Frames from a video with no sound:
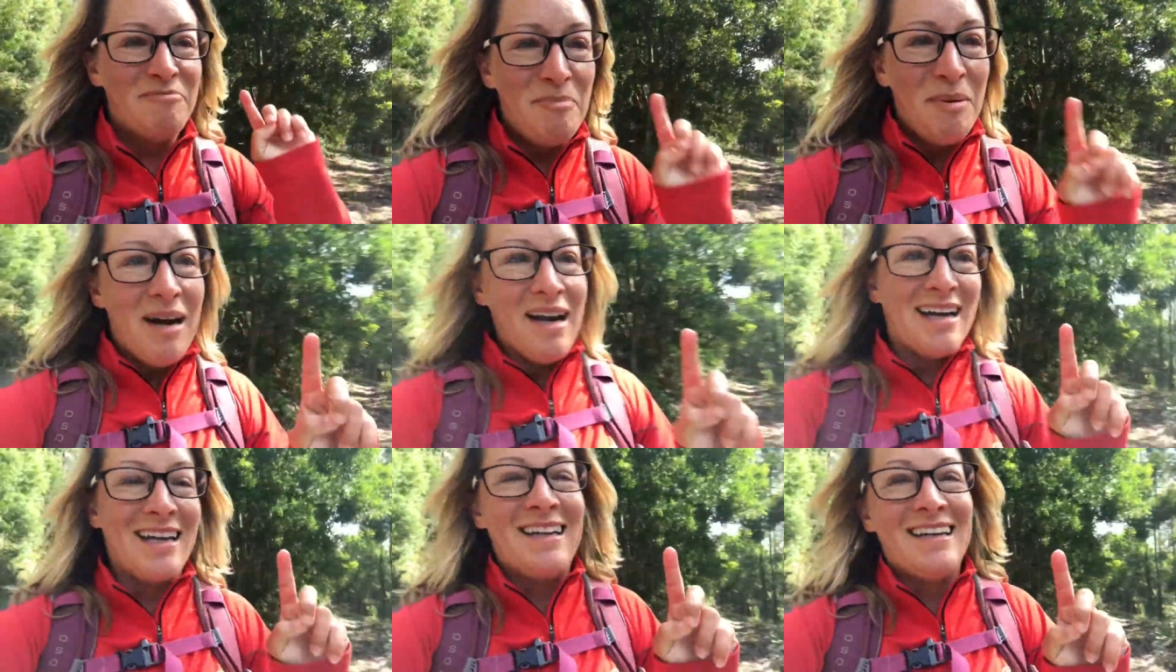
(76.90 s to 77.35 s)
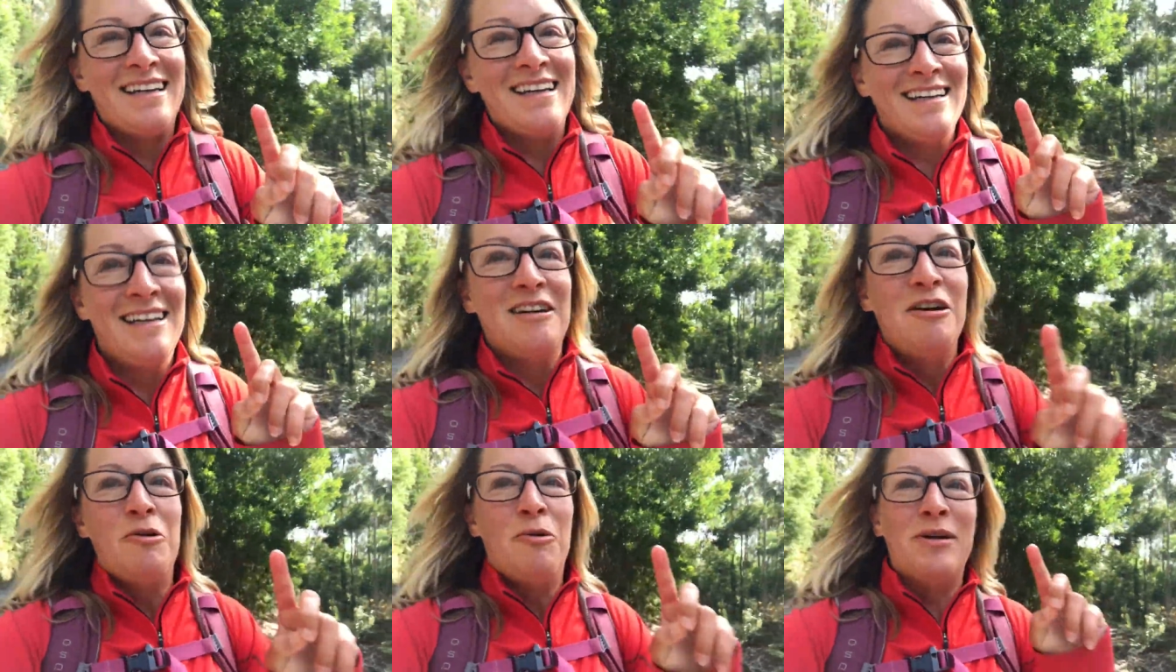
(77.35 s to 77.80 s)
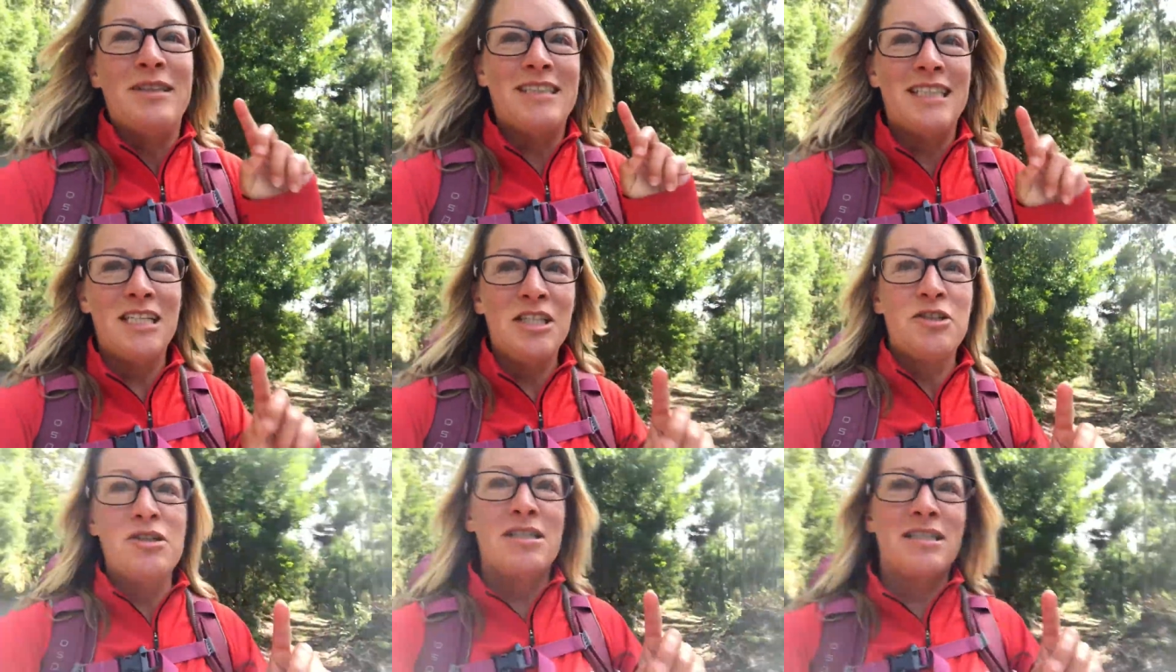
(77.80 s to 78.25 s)
But what's
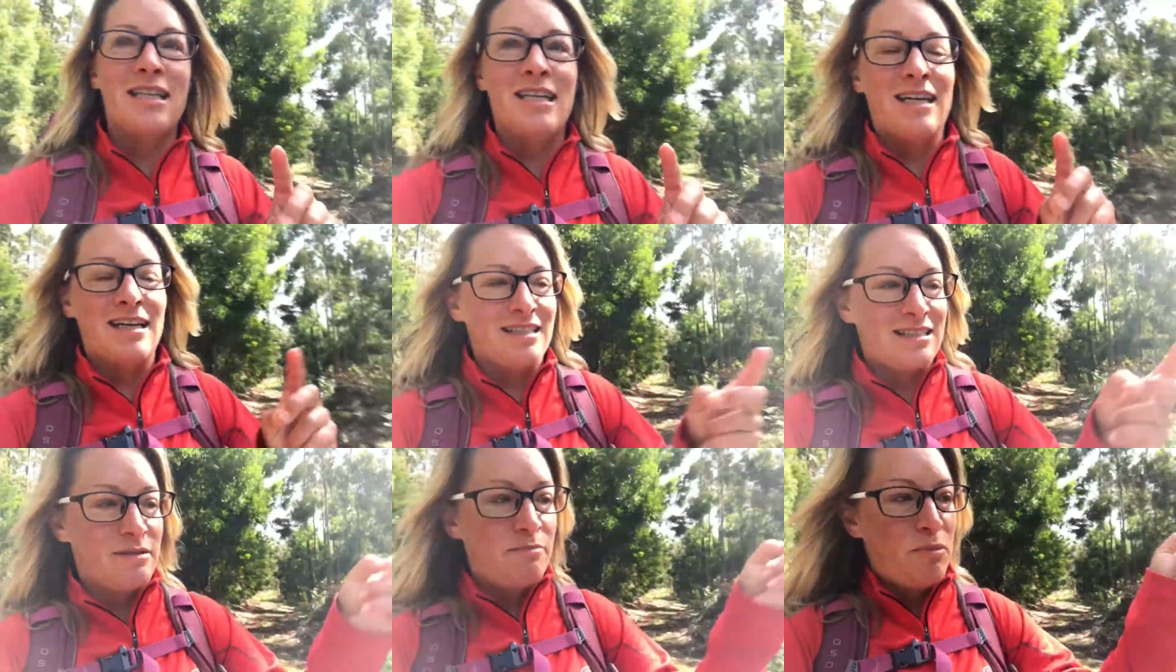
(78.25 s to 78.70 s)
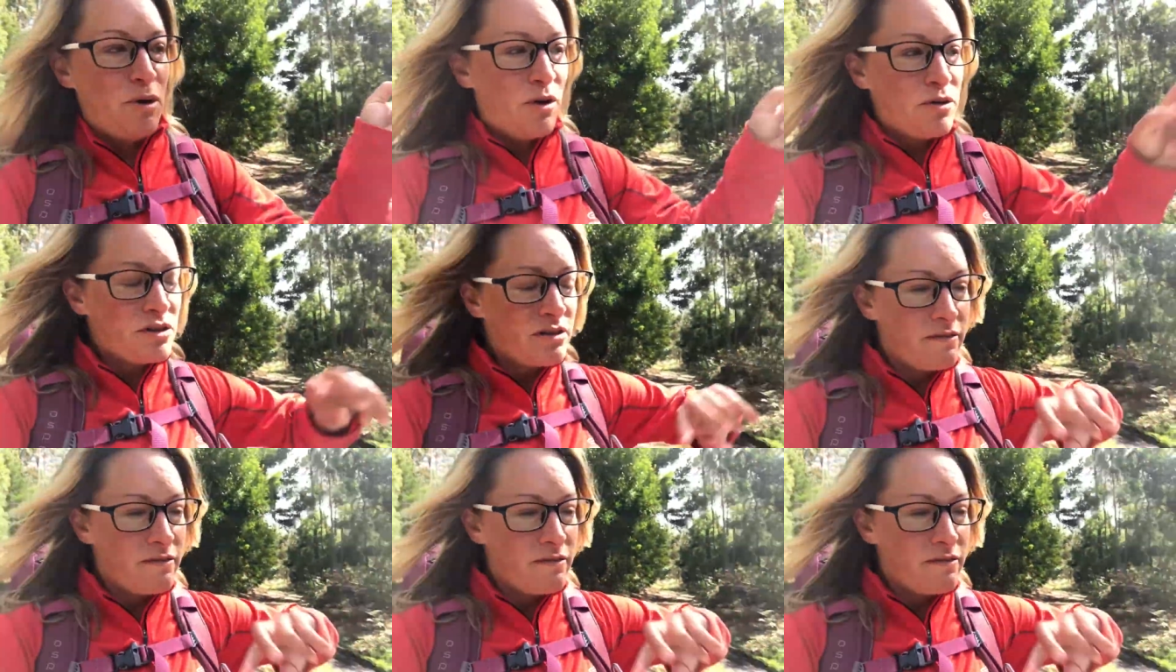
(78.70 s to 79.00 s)
interesting is both